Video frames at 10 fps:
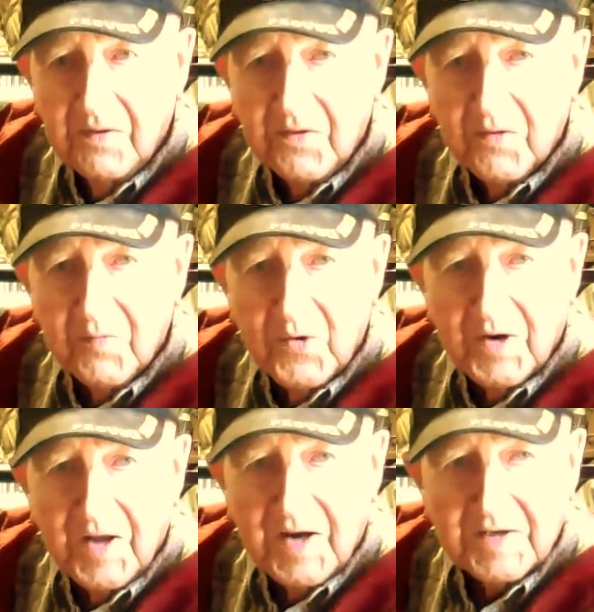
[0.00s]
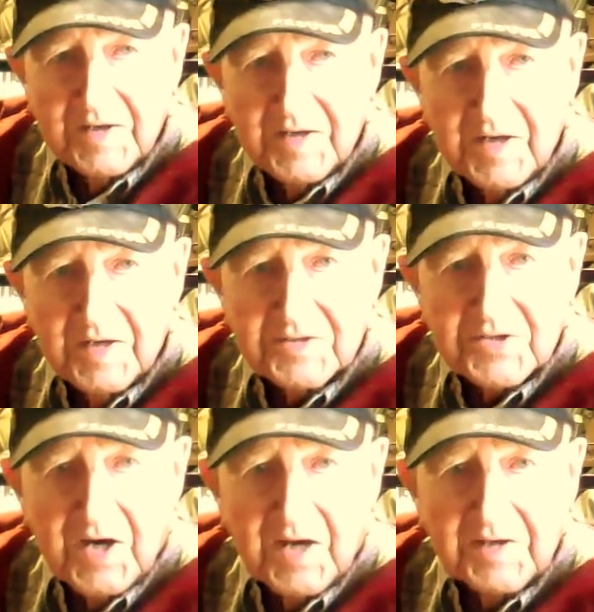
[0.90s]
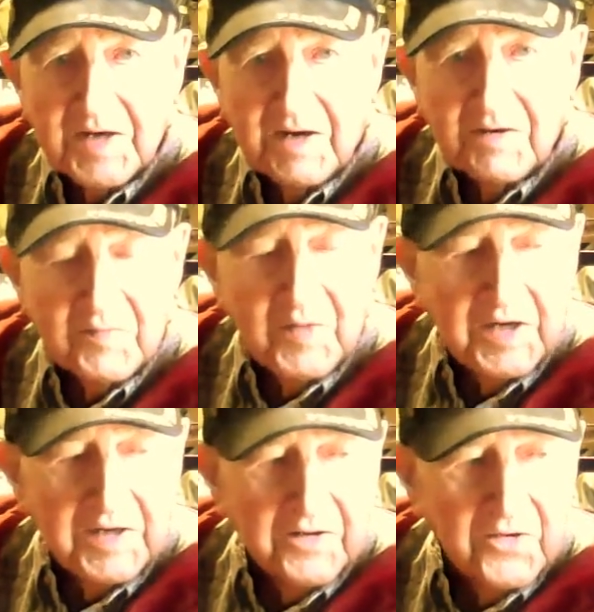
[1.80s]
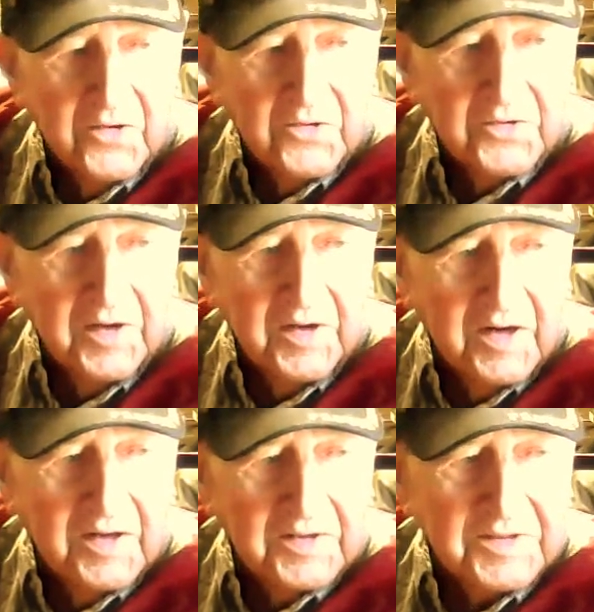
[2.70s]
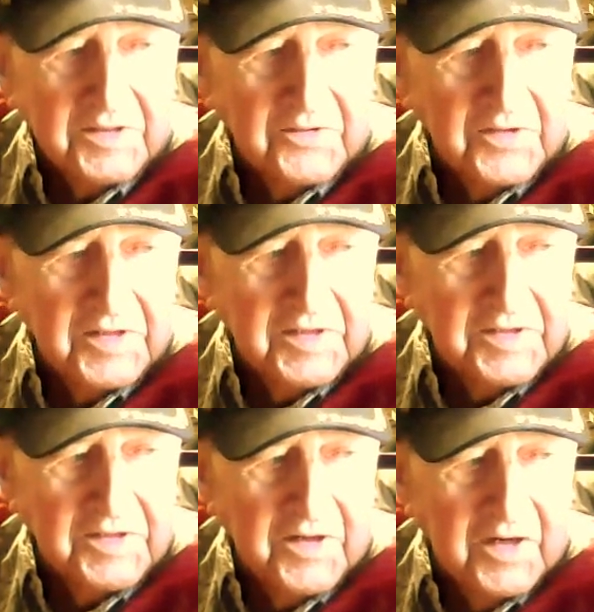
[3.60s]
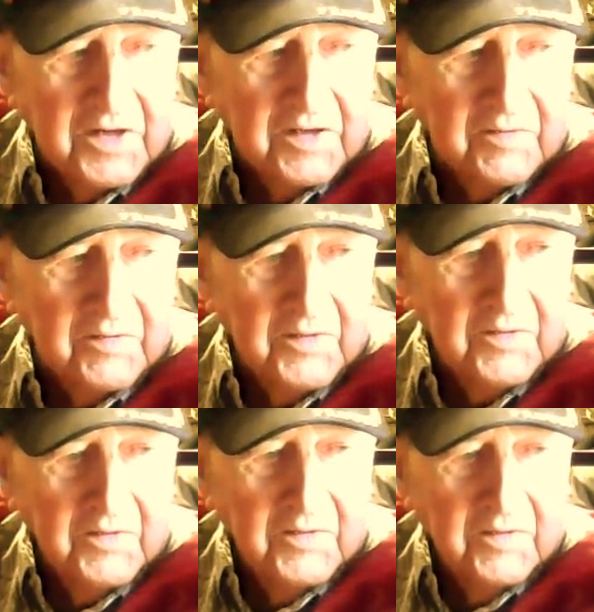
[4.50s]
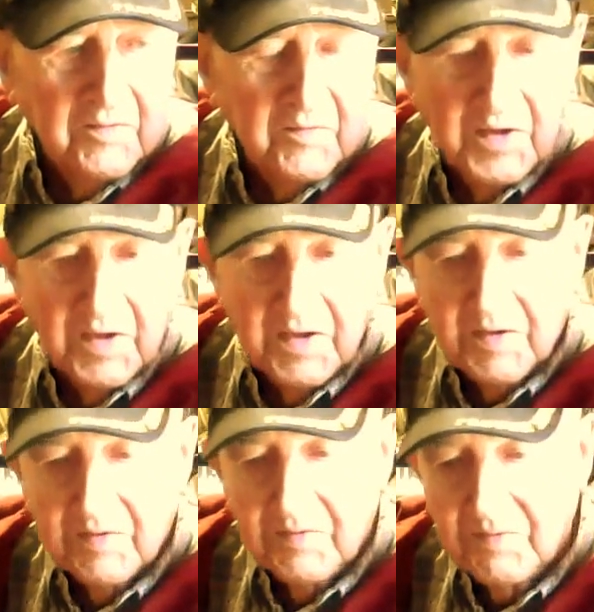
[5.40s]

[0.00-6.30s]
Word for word: you're more likely to get shot down by your own artillery than you are uh,